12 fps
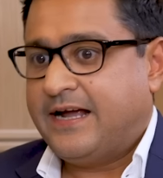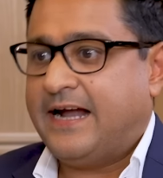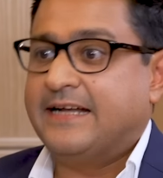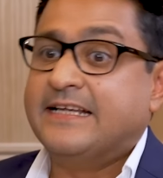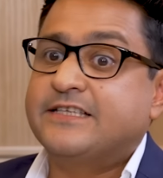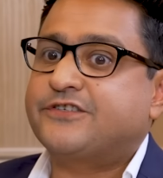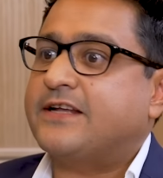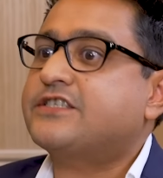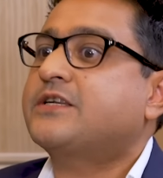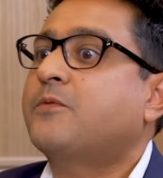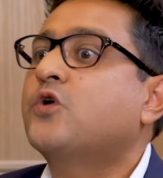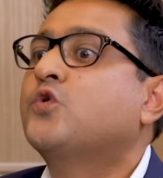and he's
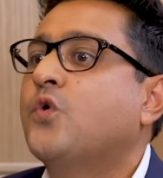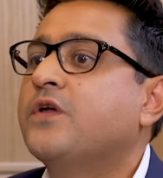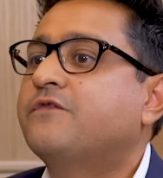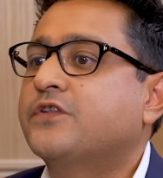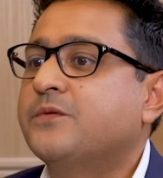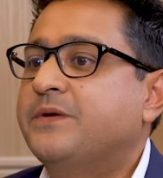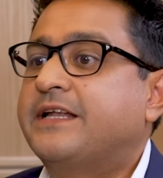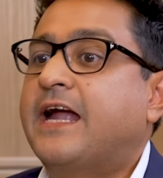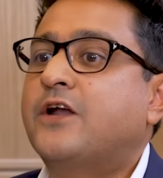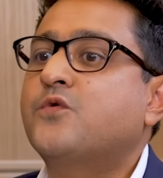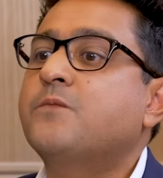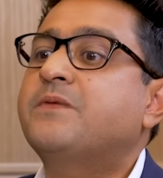stressed about going for the meeting.
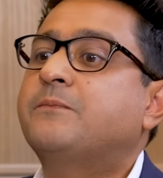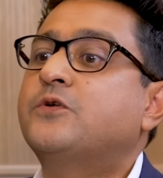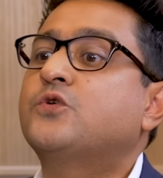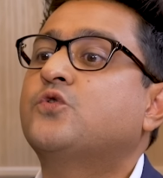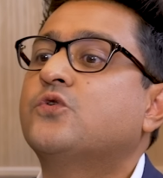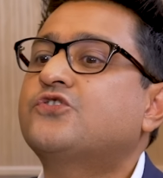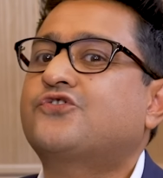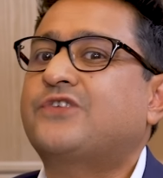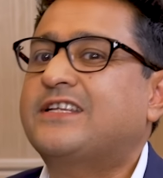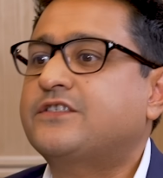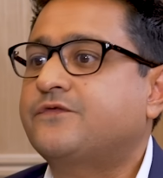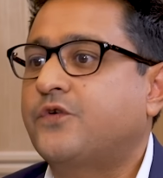I don't want people to go
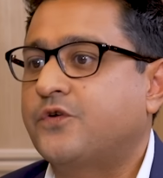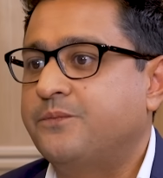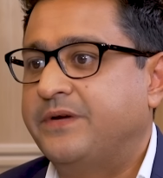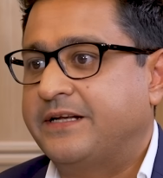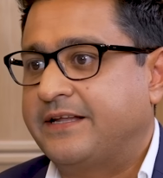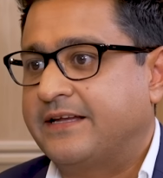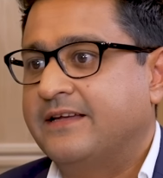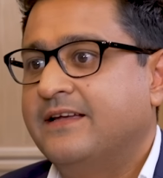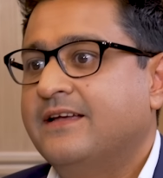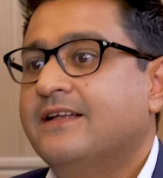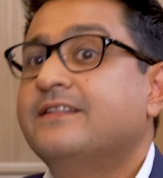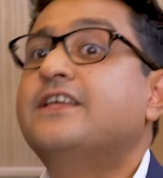stressed for a meeting.
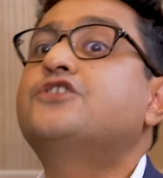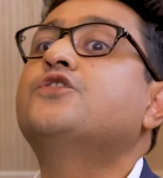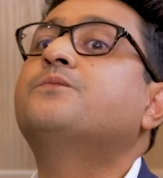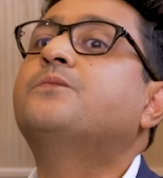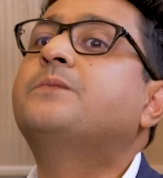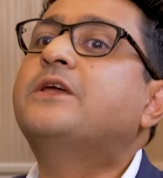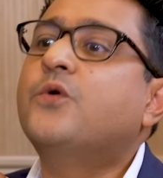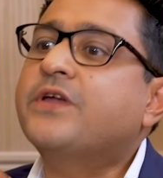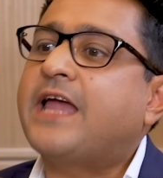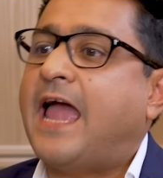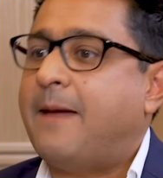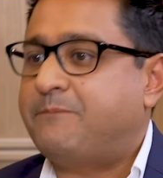They should be
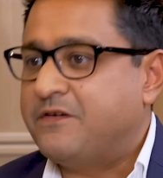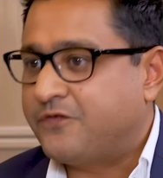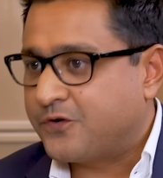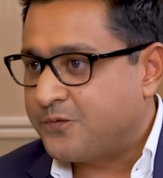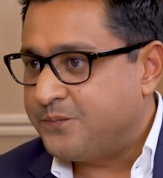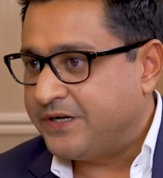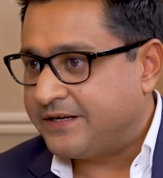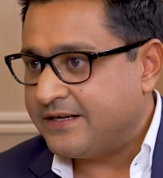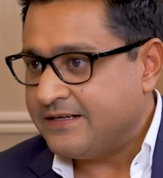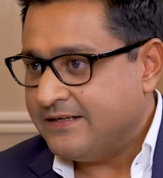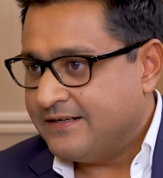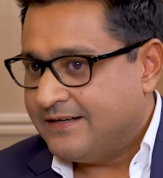going happy for a
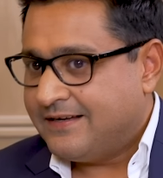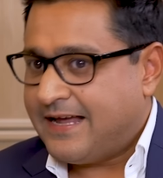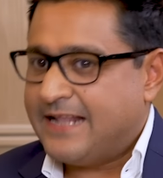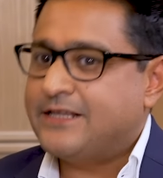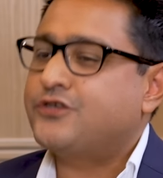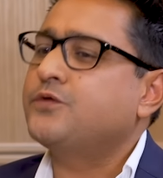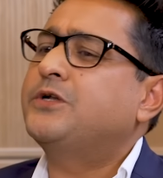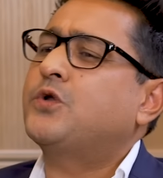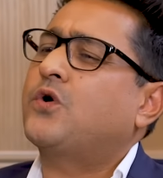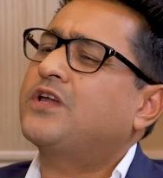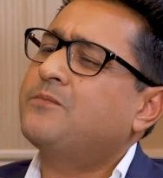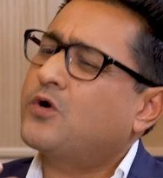meeting and they should be
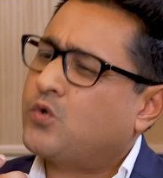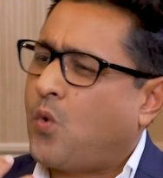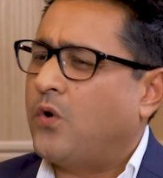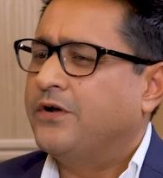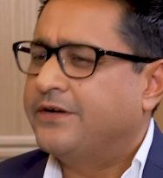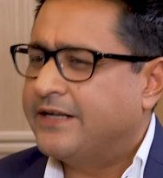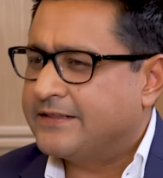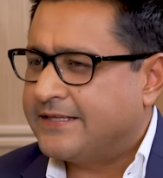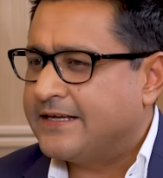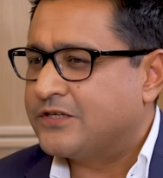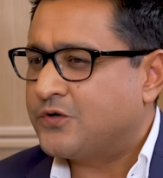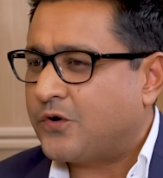talking about quality
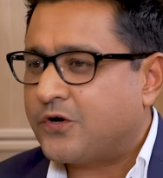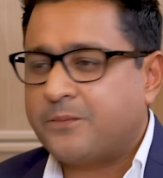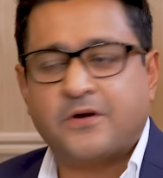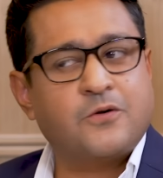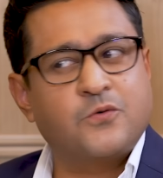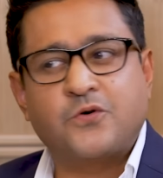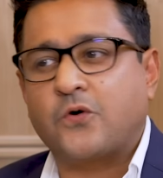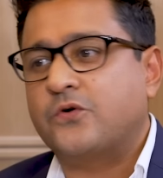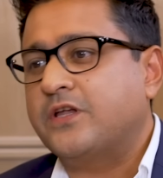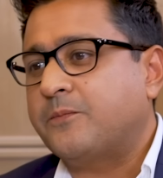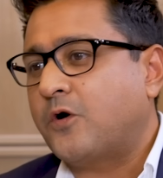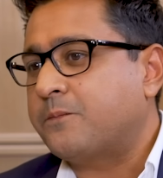thing, not about not
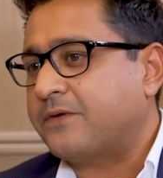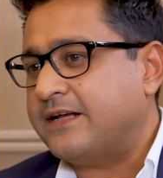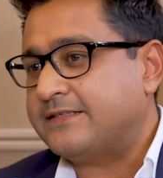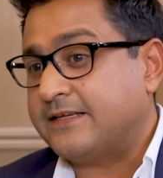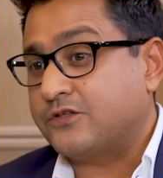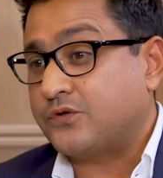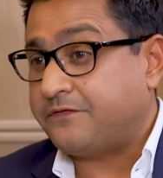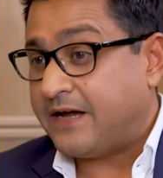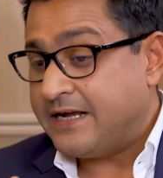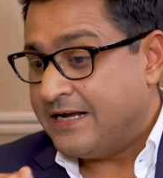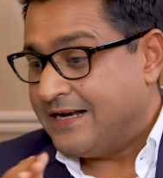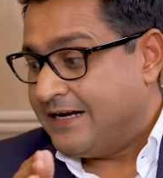only about pricing. So if
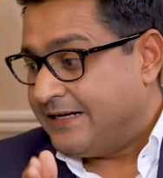I